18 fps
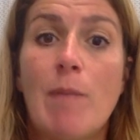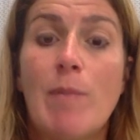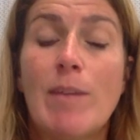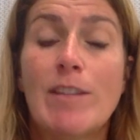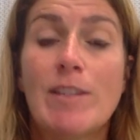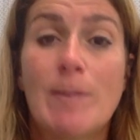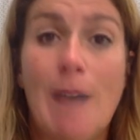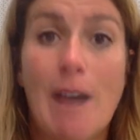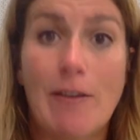maybe
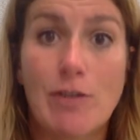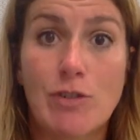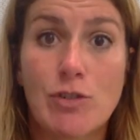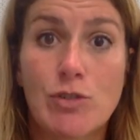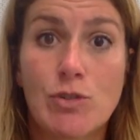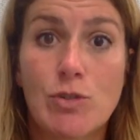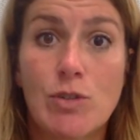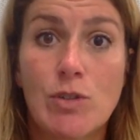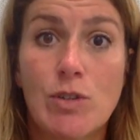some after
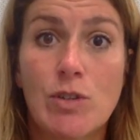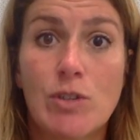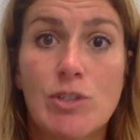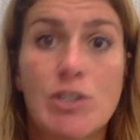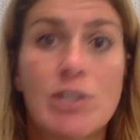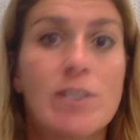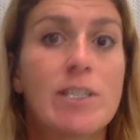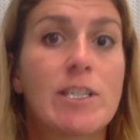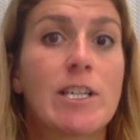school
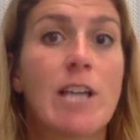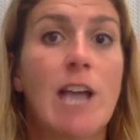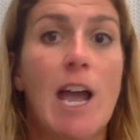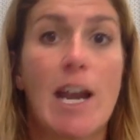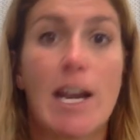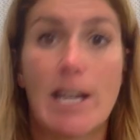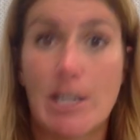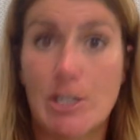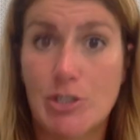just to
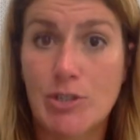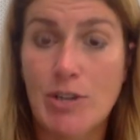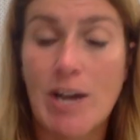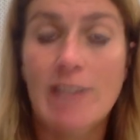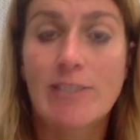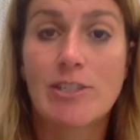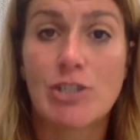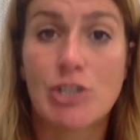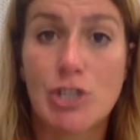kind of get you
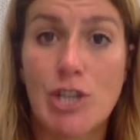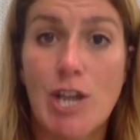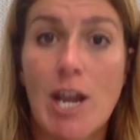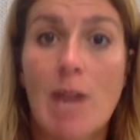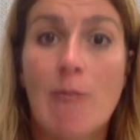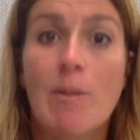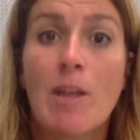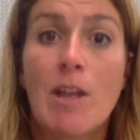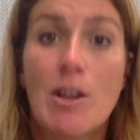guys in
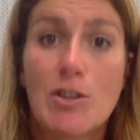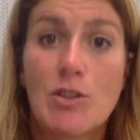shape